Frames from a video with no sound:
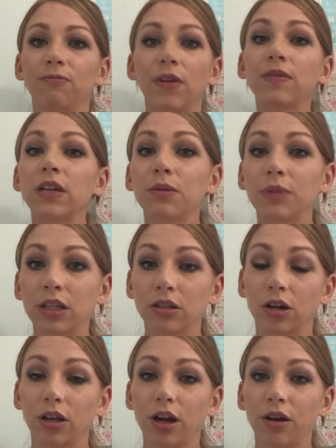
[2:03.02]
15
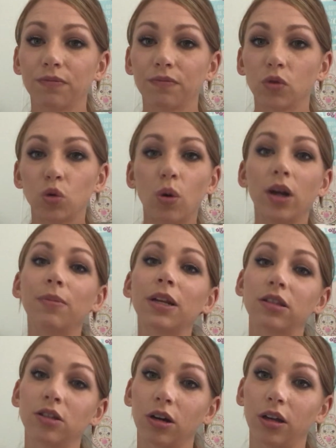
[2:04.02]
minutes earlier, 20
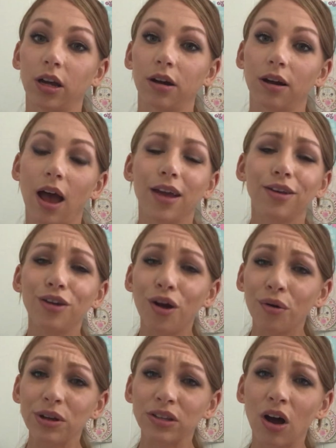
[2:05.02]
minutes earlier? I
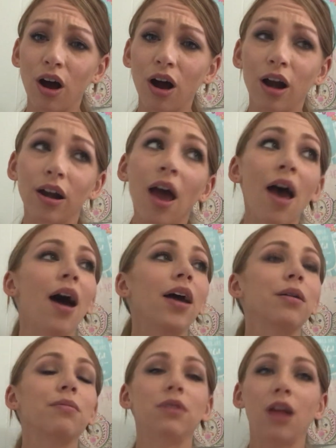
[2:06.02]
know it's hard.
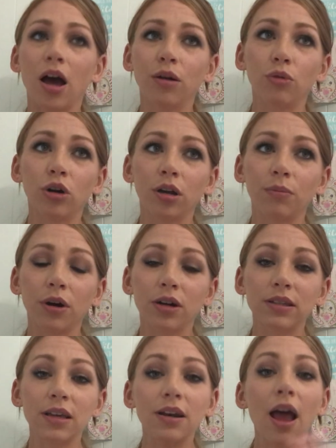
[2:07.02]
I am not a morning
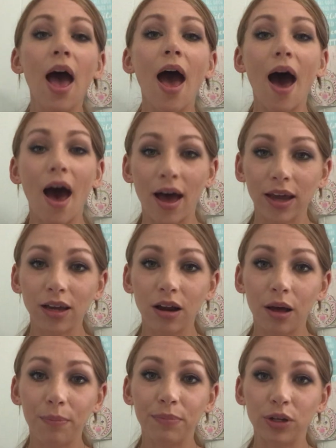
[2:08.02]
person. I get
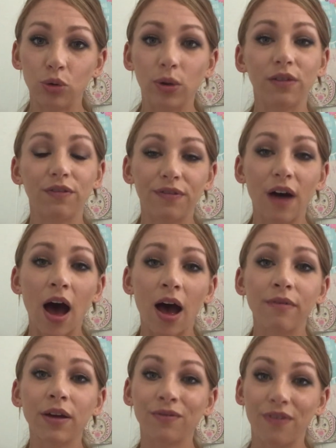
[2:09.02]
up between
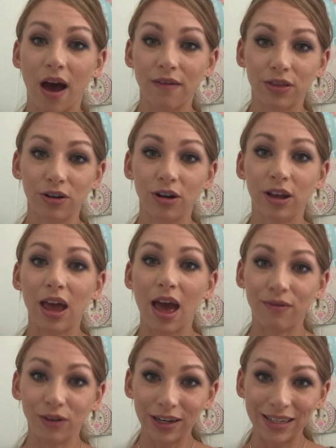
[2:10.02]
5 and 5:30
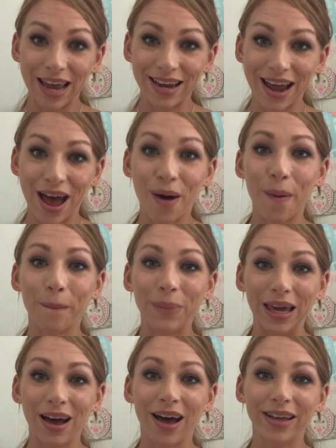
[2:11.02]
every day now
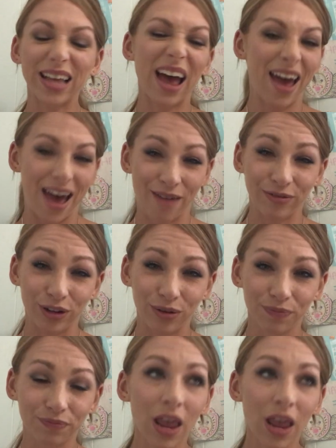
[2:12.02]
because I have to.